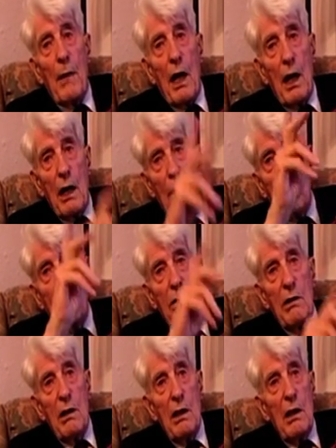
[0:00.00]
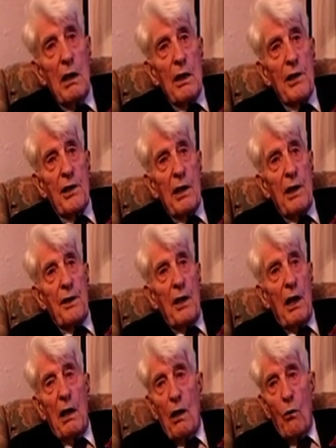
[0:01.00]
matelot
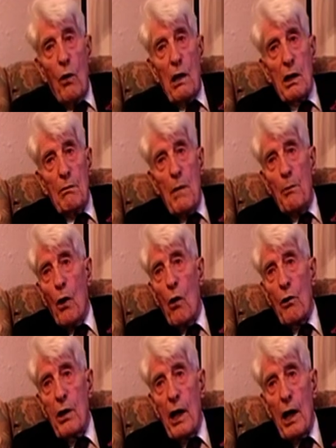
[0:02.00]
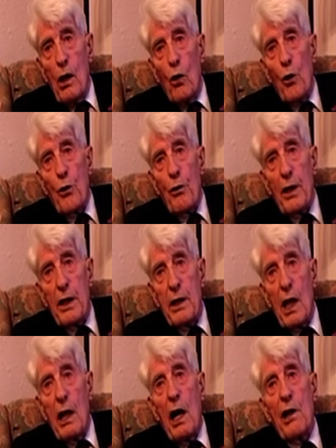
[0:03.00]
said, "Welcome aboard, little
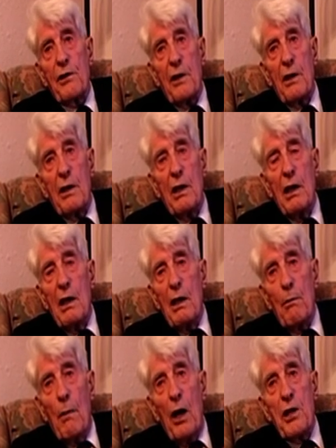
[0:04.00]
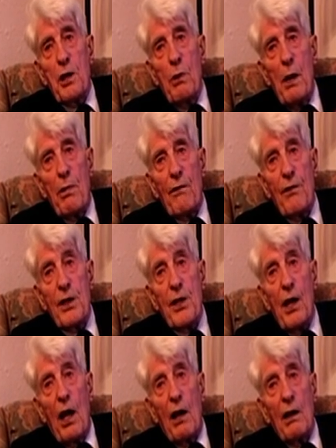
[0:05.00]
Rothery, the last of the minesweeper
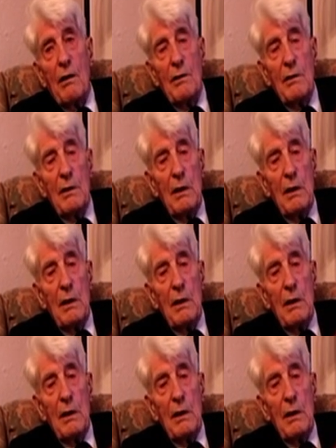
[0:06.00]
flotilla."